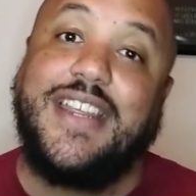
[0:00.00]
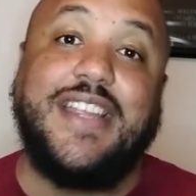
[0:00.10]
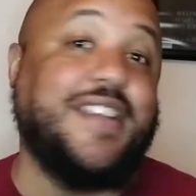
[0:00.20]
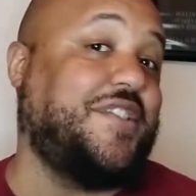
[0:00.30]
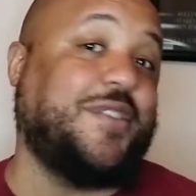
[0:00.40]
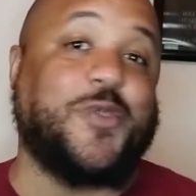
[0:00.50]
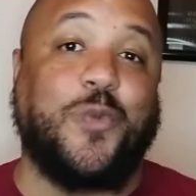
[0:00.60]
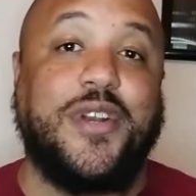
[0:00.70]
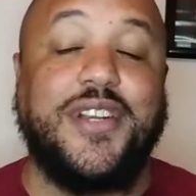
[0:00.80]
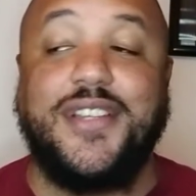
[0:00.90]
It, it's just
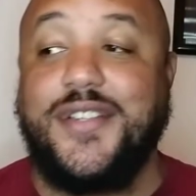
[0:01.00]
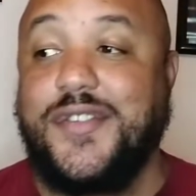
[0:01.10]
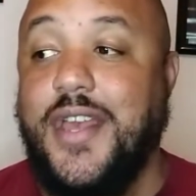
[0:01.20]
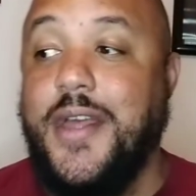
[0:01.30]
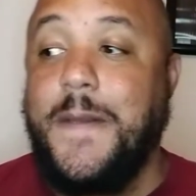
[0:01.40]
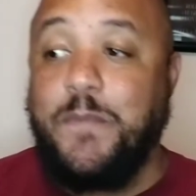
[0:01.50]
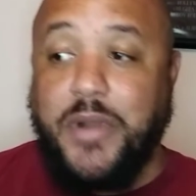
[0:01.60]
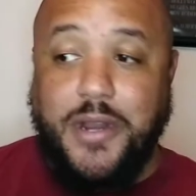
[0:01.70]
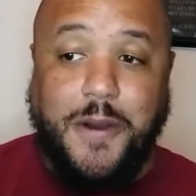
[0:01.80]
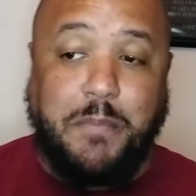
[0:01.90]
what it is.
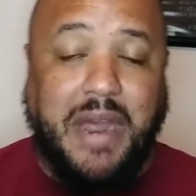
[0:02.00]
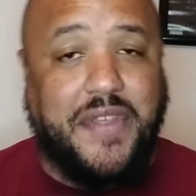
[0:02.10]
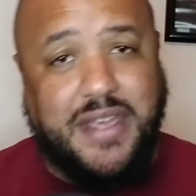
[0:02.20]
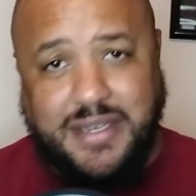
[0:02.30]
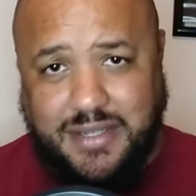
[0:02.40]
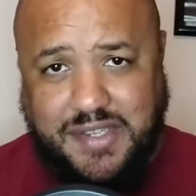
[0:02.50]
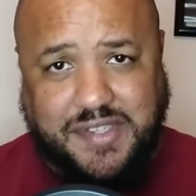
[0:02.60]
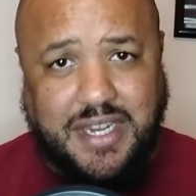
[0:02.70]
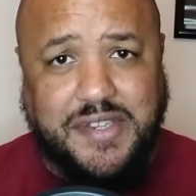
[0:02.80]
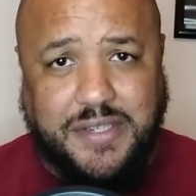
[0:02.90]
But um, by the end of the
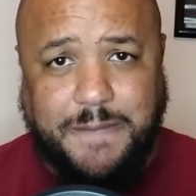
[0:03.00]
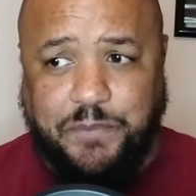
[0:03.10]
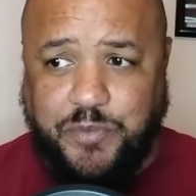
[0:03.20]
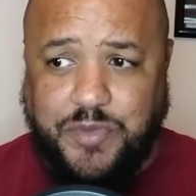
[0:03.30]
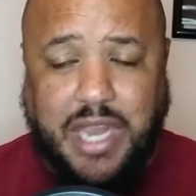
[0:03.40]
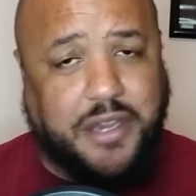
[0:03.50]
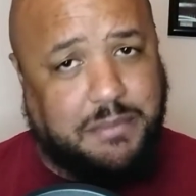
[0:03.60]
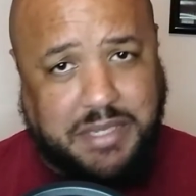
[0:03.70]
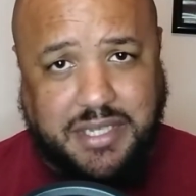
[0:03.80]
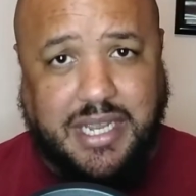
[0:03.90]
season, that
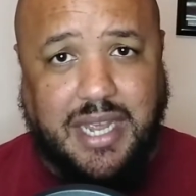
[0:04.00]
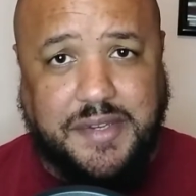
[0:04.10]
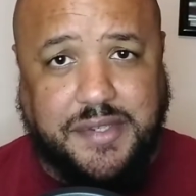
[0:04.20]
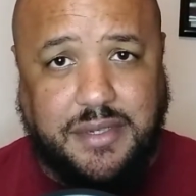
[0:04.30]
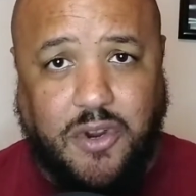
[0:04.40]
could be the case.